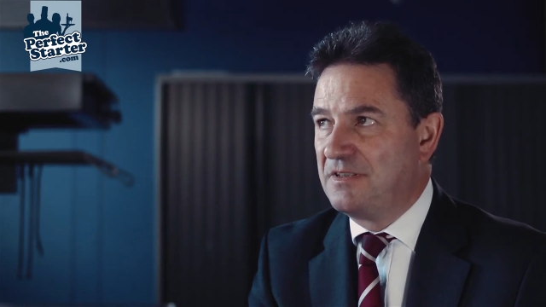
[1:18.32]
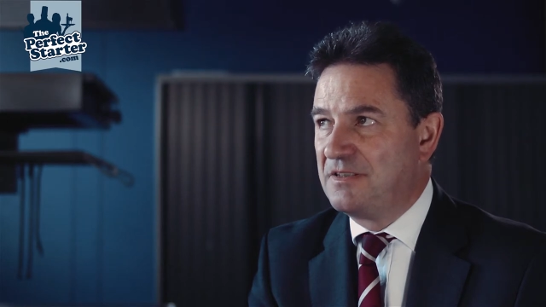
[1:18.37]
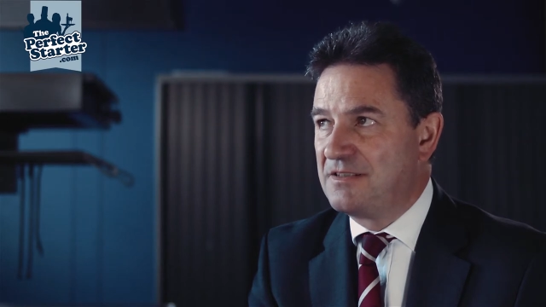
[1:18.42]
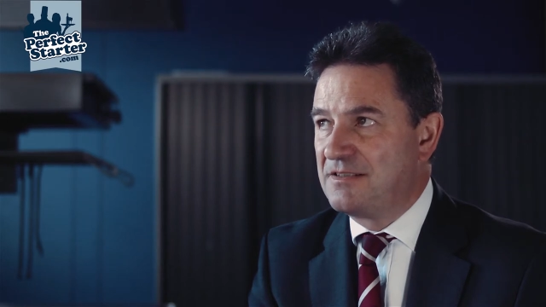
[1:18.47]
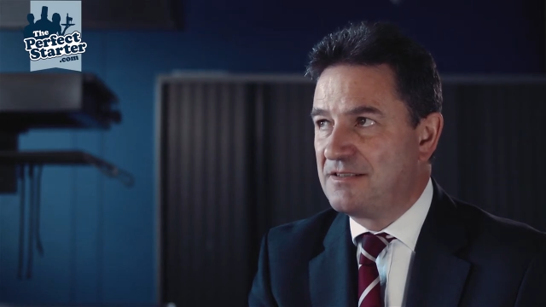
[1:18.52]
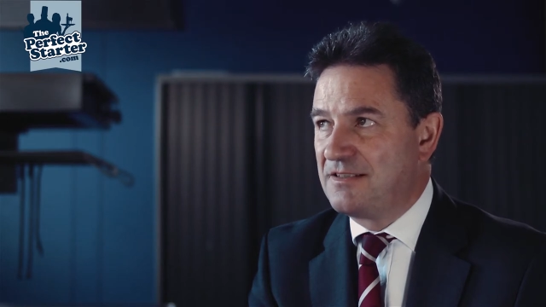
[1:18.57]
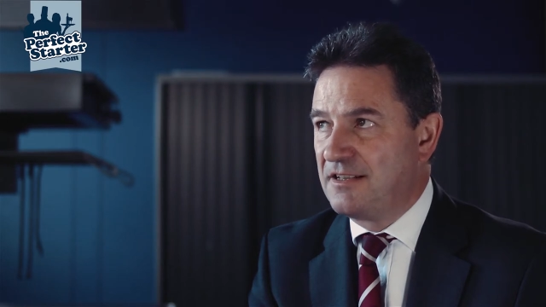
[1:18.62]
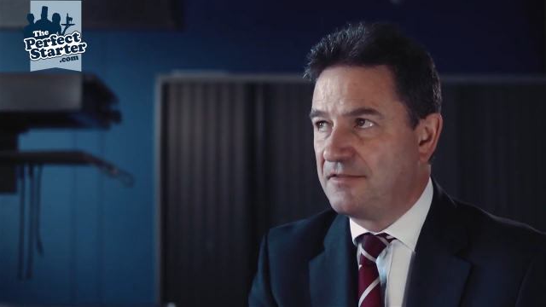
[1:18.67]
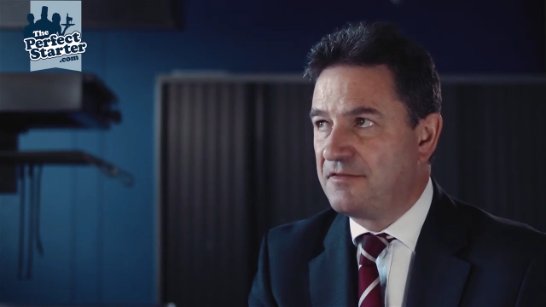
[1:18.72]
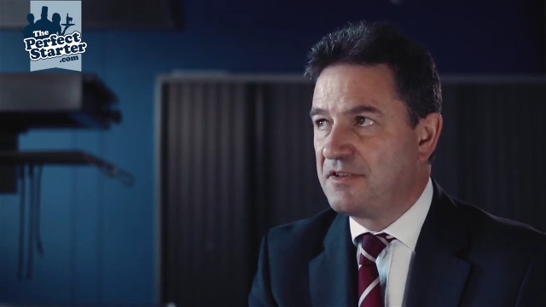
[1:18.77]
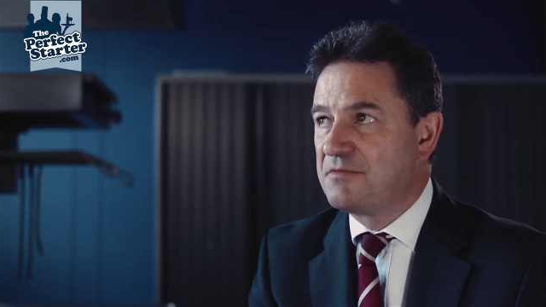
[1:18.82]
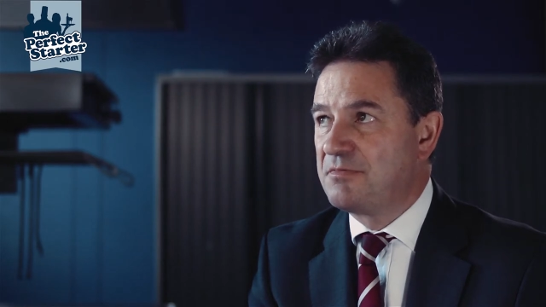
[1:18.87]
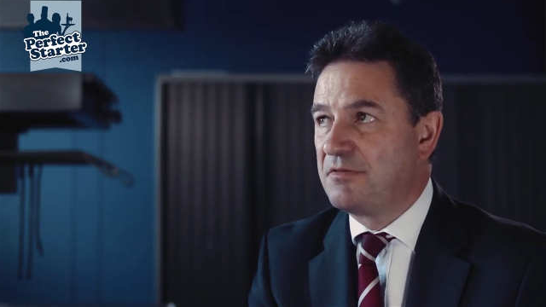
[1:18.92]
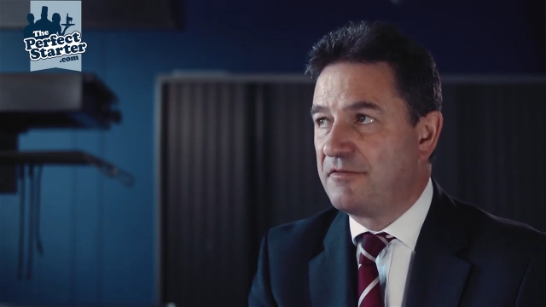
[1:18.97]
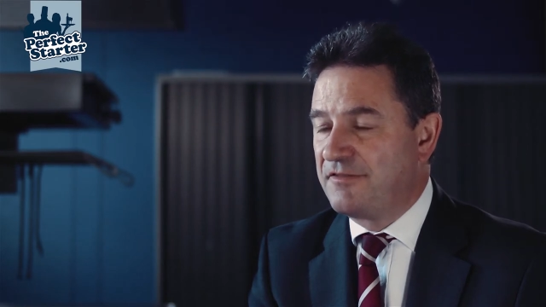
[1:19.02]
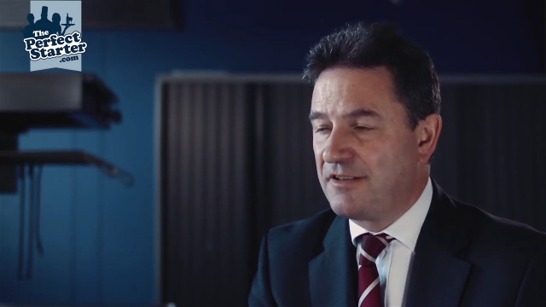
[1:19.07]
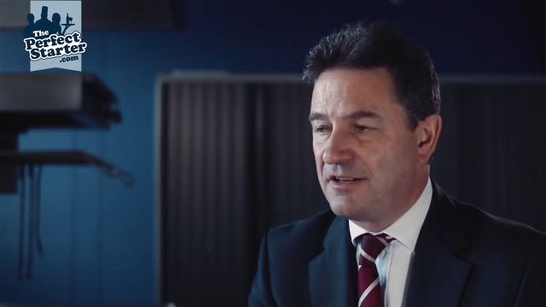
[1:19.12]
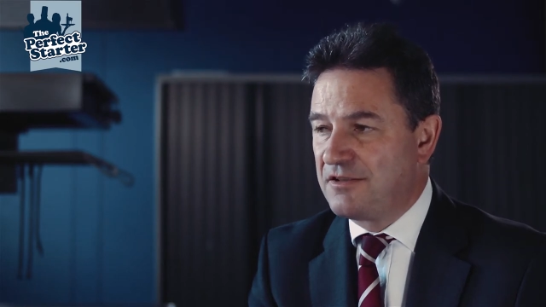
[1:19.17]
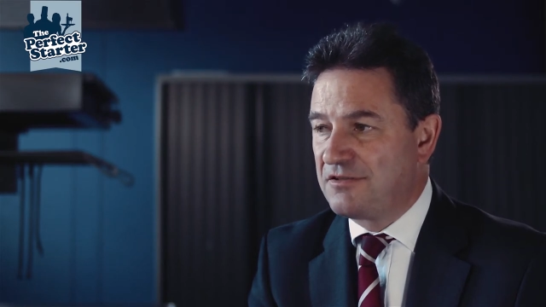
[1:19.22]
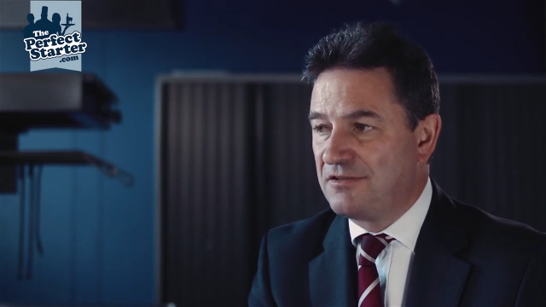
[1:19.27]
service
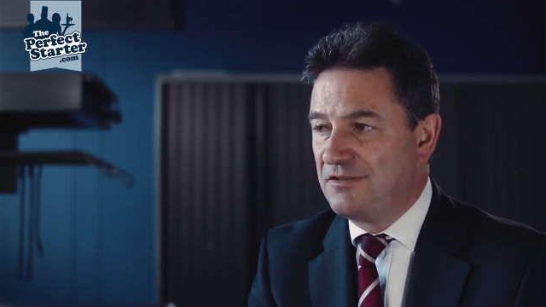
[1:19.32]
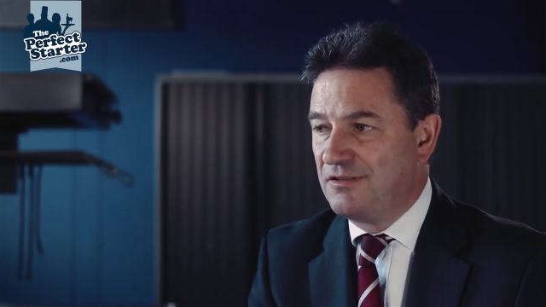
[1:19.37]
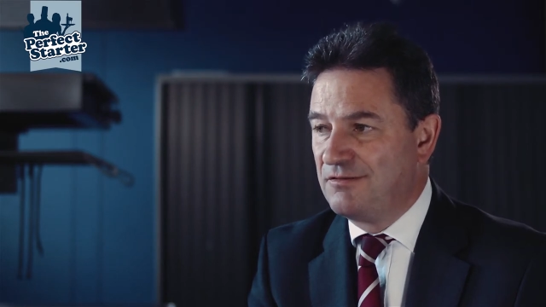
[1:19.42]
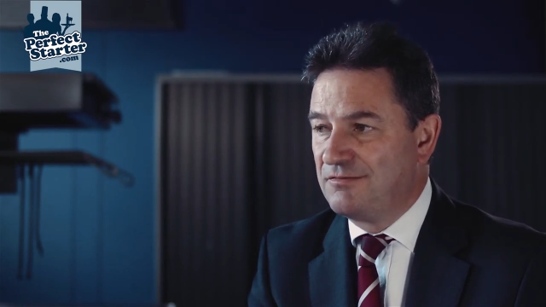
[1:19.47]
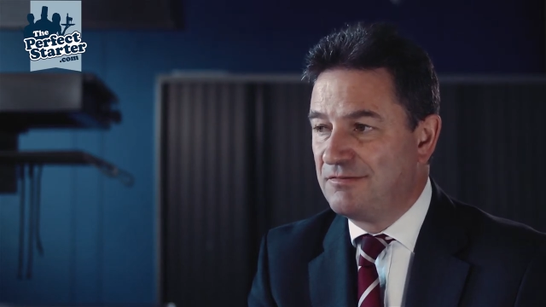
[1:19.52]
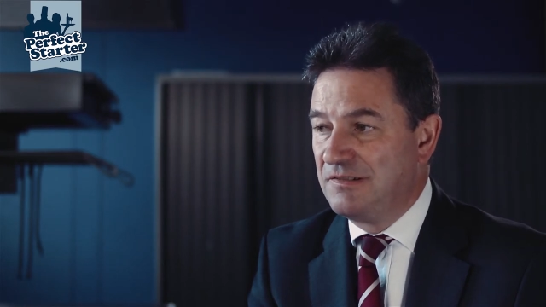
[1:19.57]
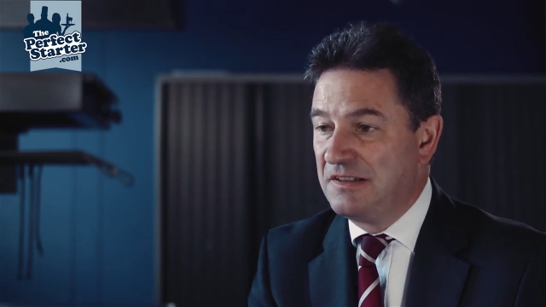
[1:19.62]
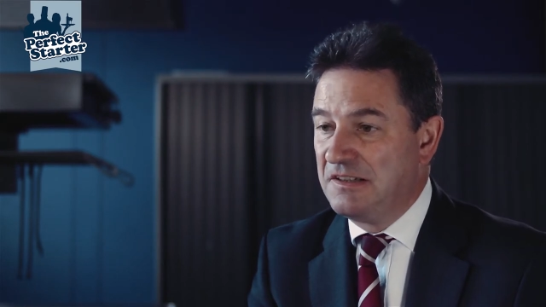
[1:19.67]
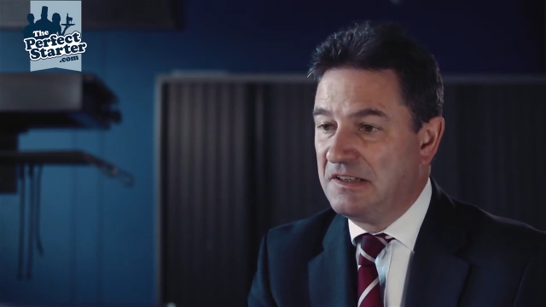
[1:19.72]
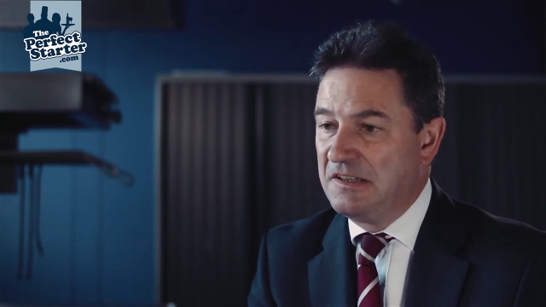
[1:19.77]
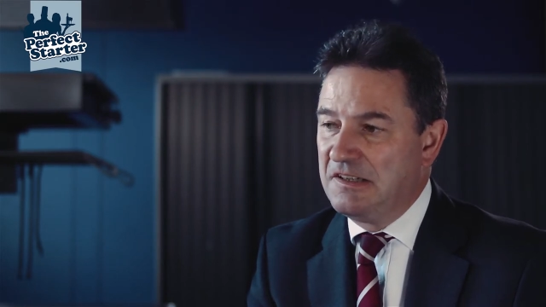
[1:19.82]
professional,